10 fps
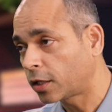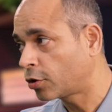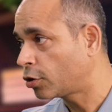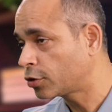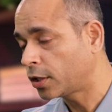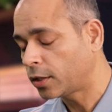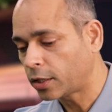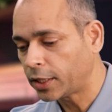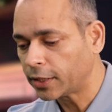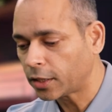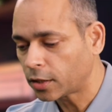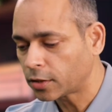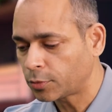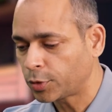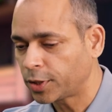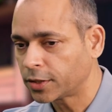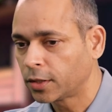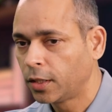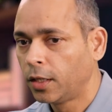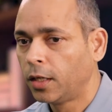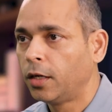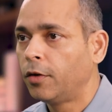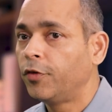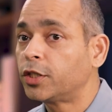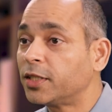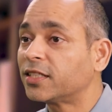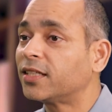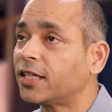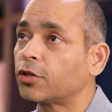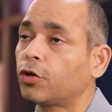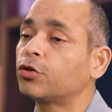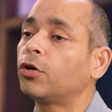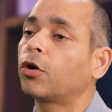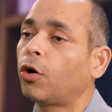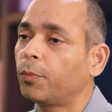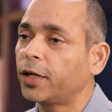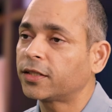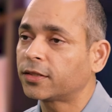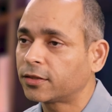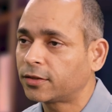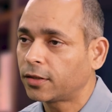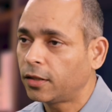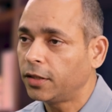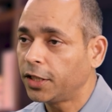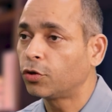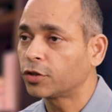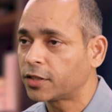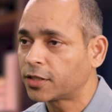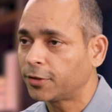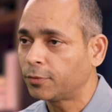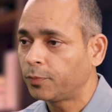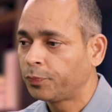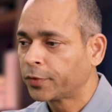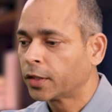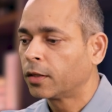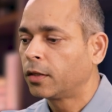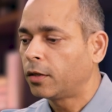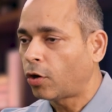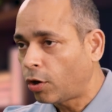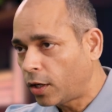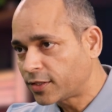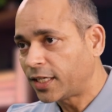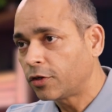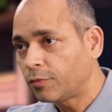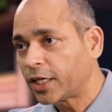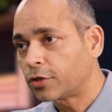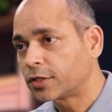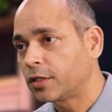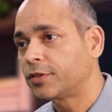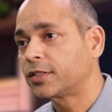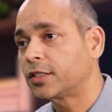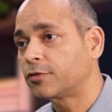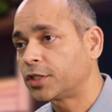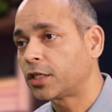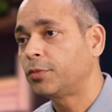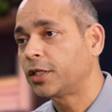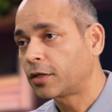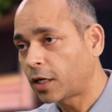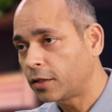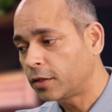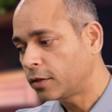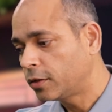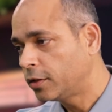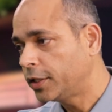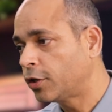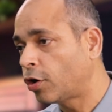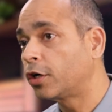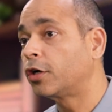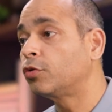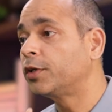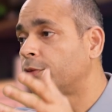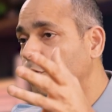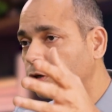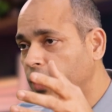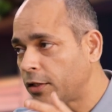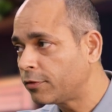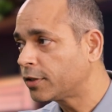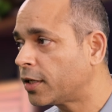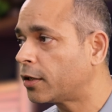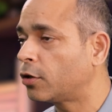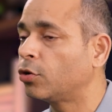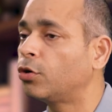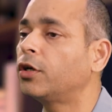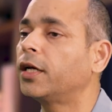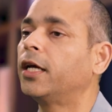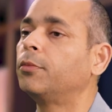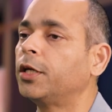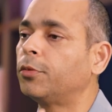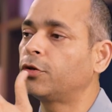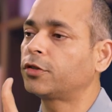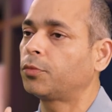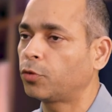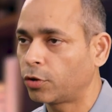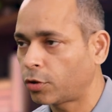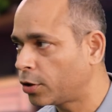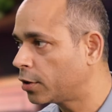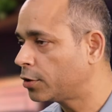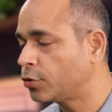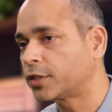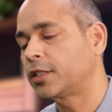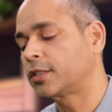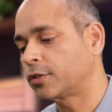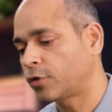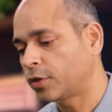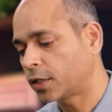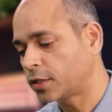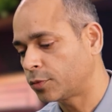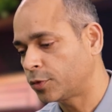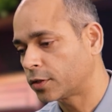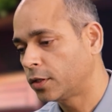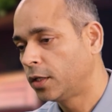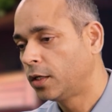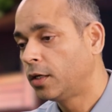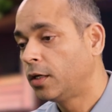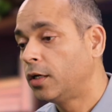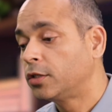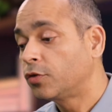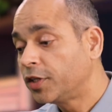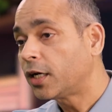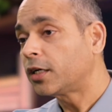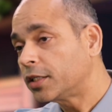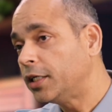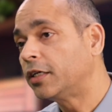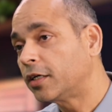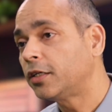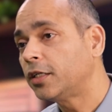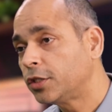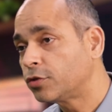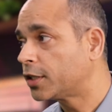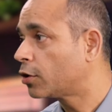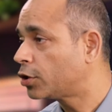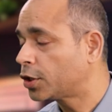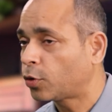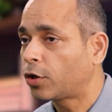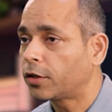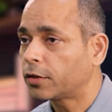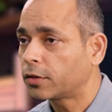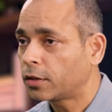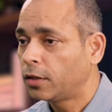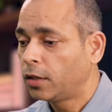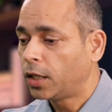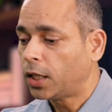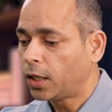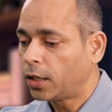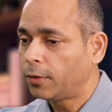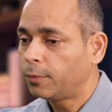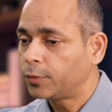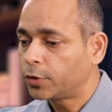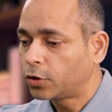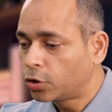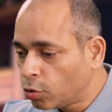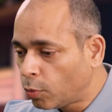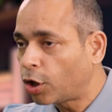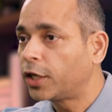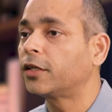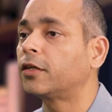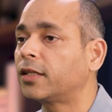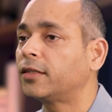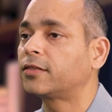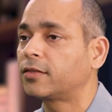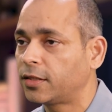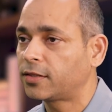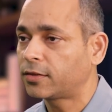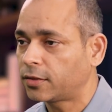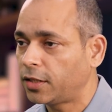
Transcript: across our entire customer base, which means that there is also a complex ecosystem, a set of microservices which are being run in order to be able to deal that load and be able to support all the use cases for the customers. So we are internally using LogicMonitor to monitor this